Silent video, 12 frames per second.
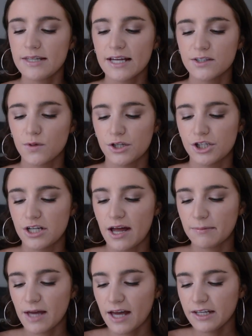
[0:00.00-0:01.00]
Next question.
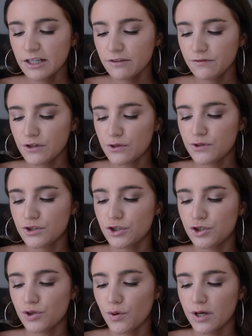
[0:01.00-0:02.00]
I'm kind of confused.
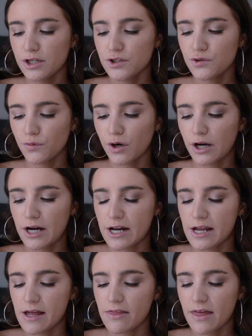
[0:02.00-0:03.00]
To join a
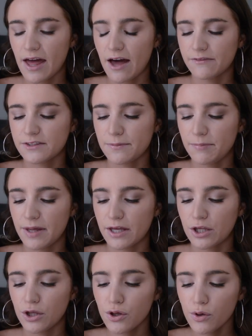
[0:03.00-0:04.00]
sorority, they have to
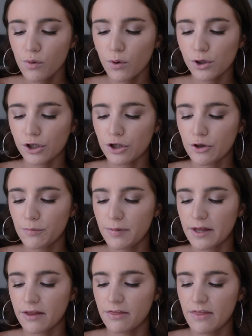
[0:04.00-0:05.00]
pick you, or do you
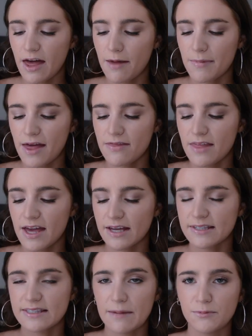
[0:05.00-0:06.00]
pick them and they
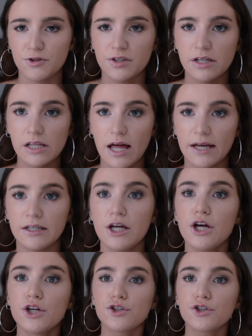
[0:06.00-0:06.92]
accept or decline?